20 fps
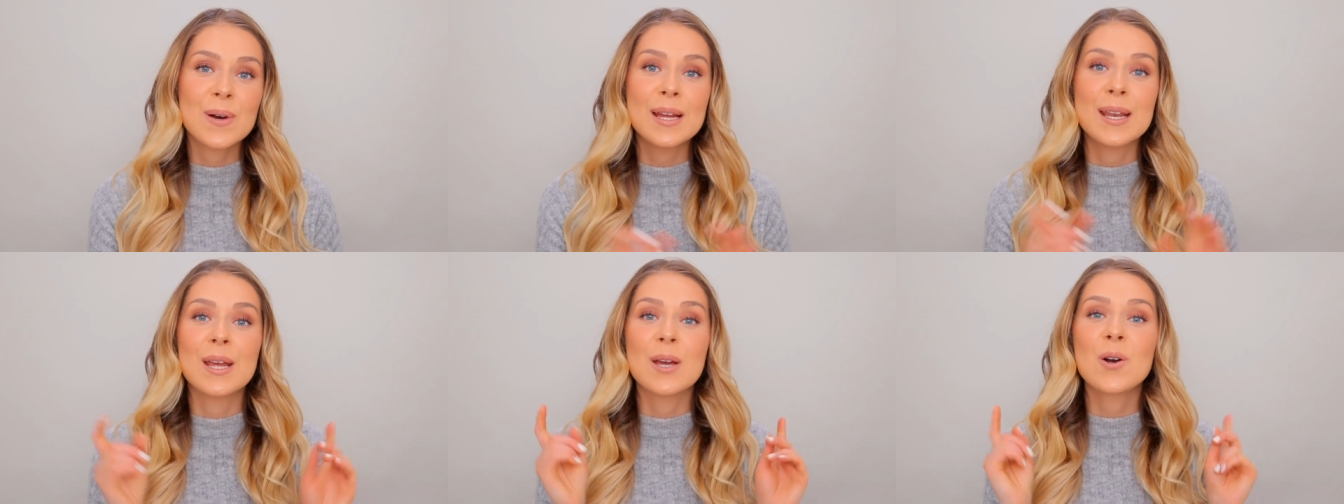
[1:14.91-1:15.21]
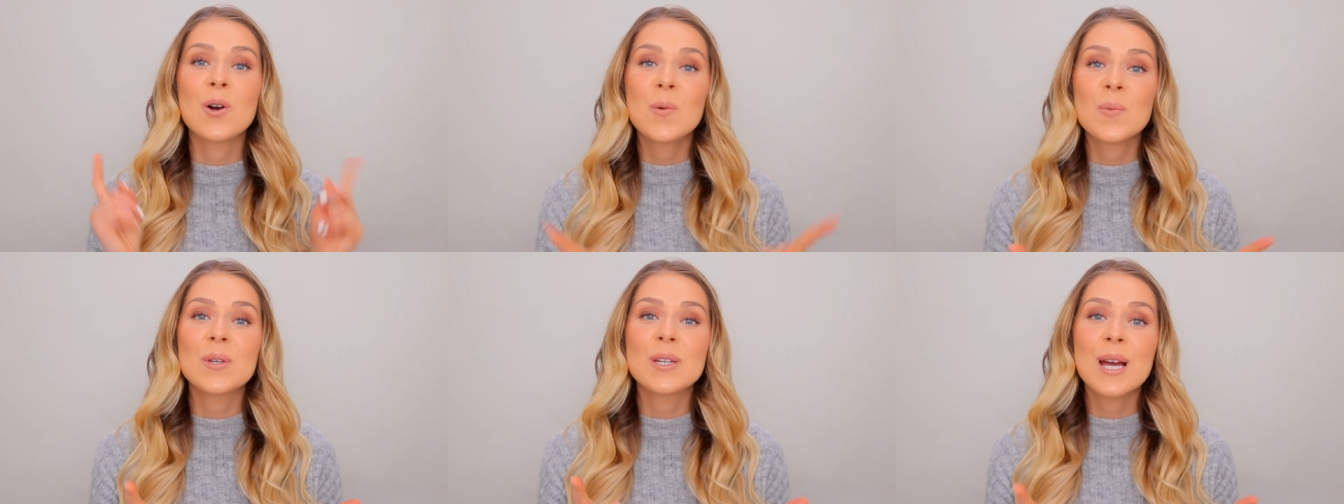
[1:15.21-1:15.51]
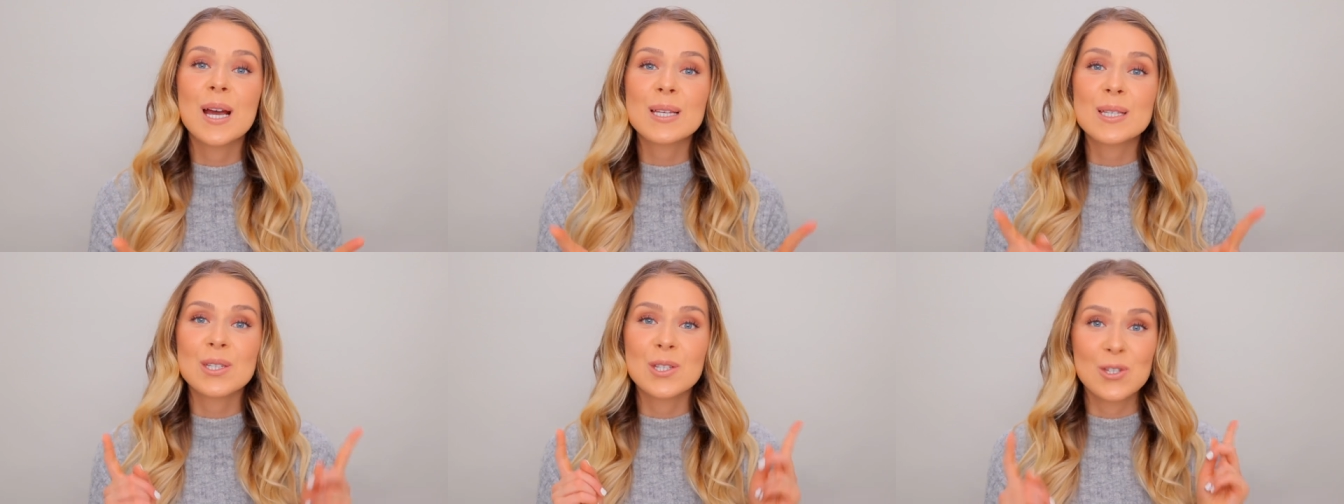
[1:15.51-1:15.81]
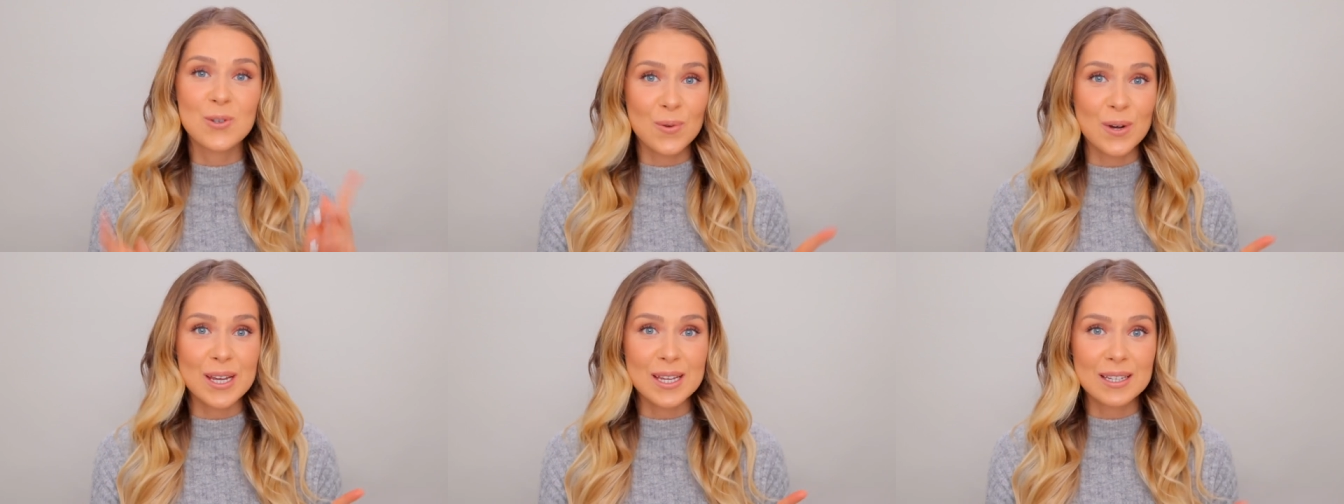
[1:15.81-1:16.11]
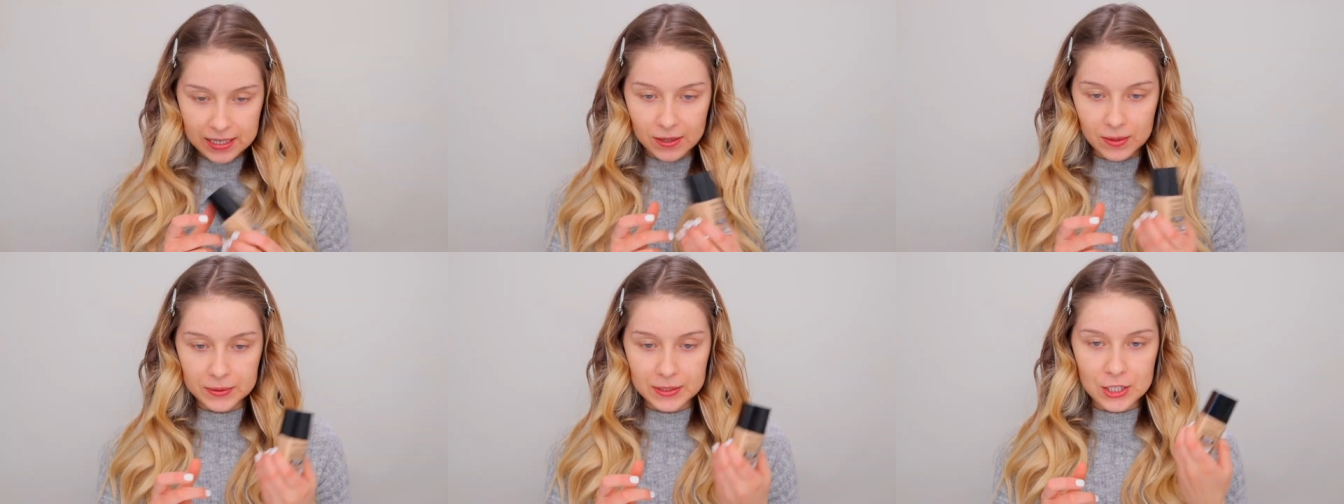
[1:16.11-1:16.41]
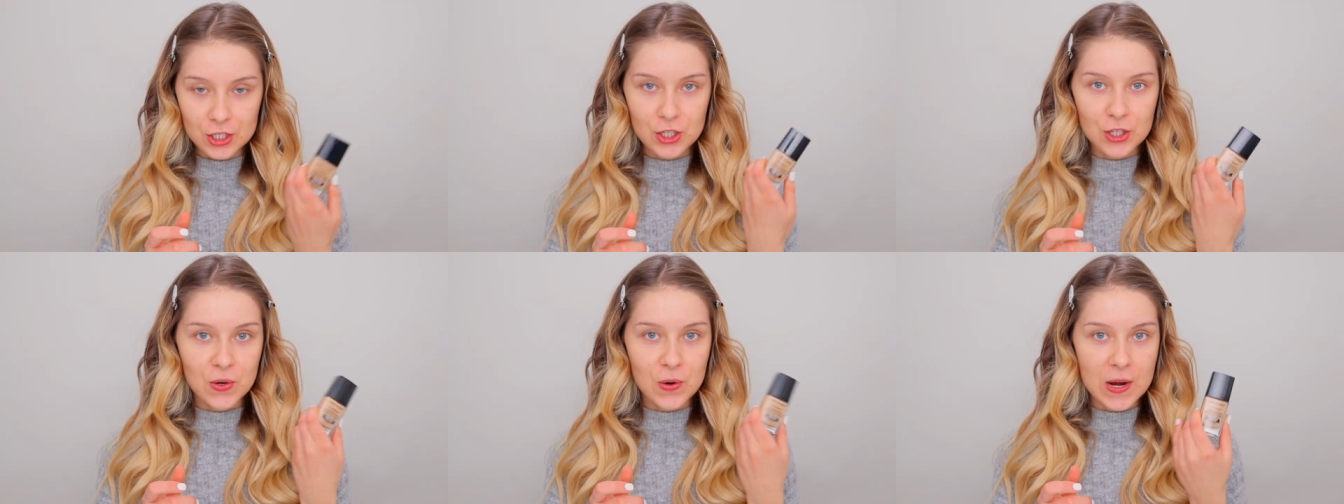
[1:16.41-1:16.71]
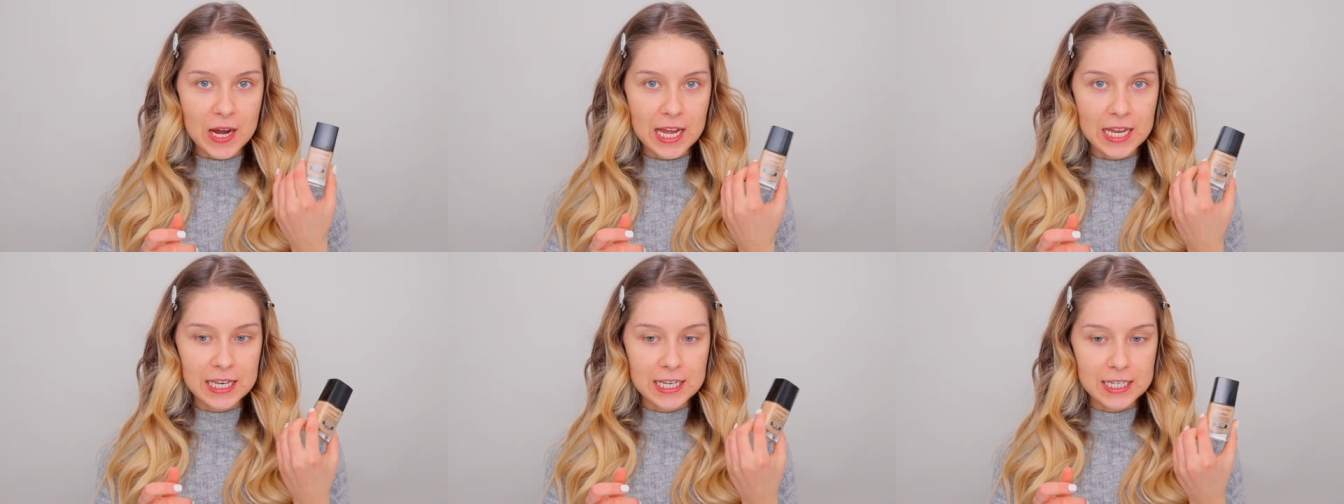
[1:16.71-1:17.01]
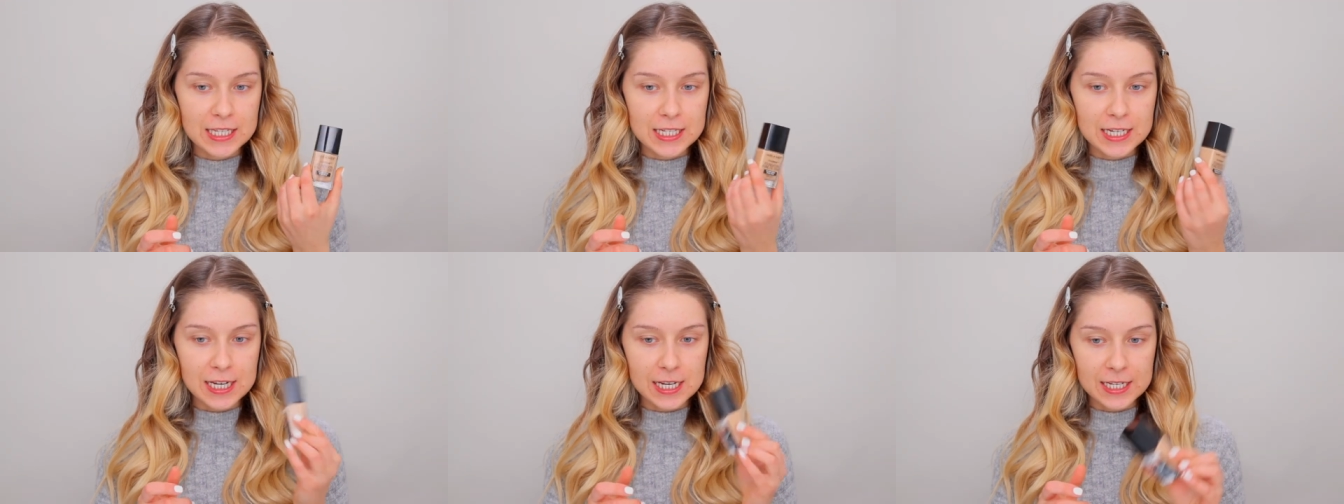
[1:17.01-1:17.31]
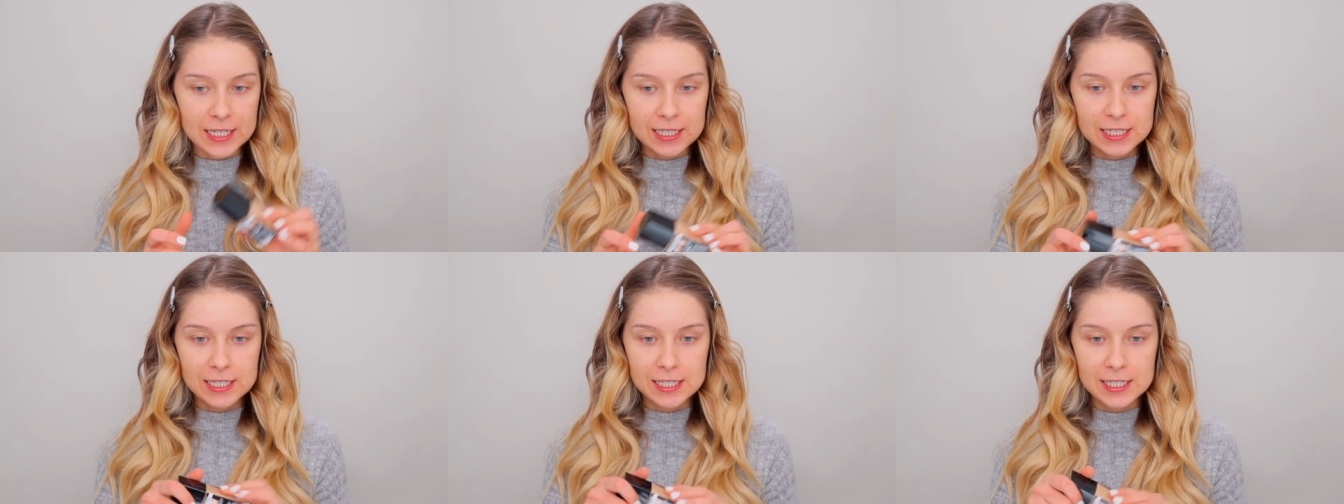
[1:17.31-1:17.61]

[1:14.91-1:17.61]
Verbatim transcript: and I hope you guys enjoy it. Let's just go ahead and uh,